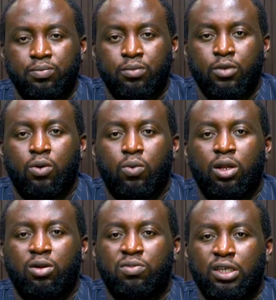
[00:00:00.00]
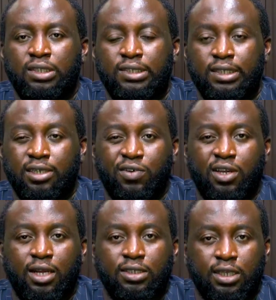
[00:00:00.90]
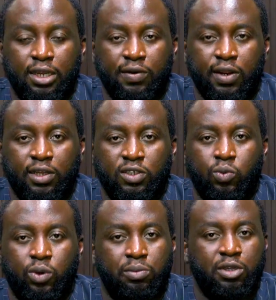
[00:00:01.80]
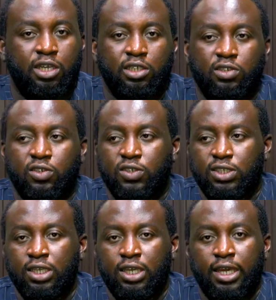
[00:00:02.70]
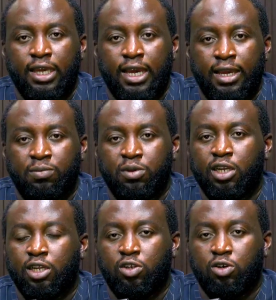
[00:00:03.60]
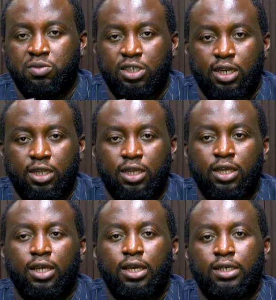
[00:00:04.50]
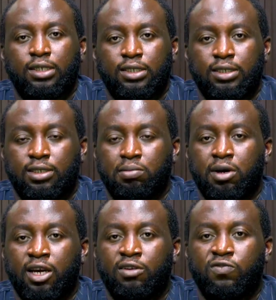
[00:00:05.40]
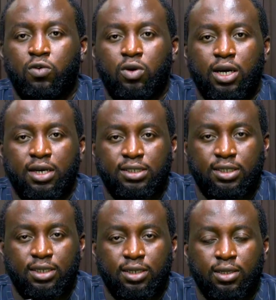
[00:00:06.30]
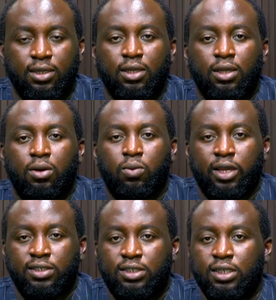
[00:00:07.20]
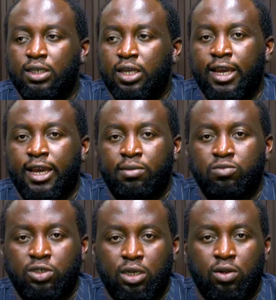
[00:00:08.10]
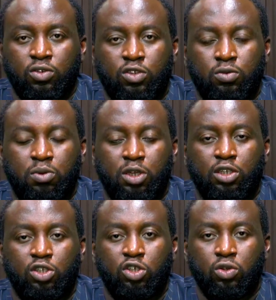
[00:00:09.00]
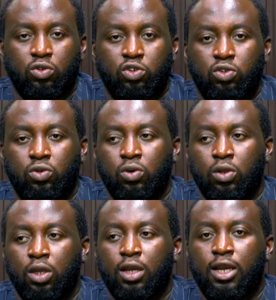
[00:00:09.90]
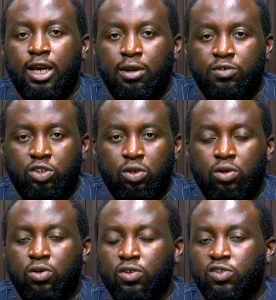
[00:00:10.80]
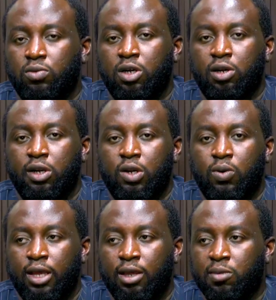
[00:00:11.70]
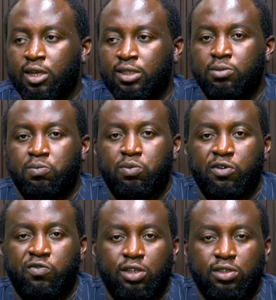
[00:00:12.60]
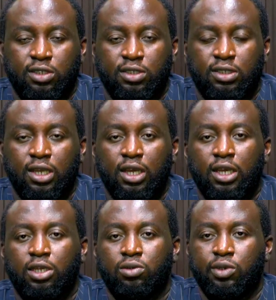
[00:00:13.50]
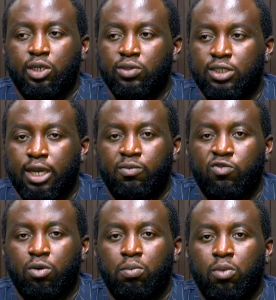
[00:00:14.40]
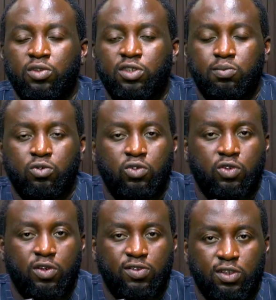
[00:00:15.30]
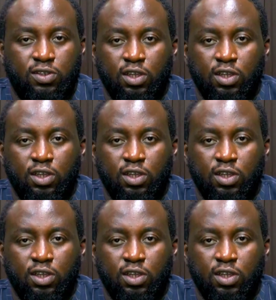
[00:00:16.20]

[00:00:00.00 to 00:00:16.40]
One of the significant areas we're beginning to see AI being adopted is in demand forecasting. We're seeing AI models being used to capture customer requirements, preferences in real time from multiple sources.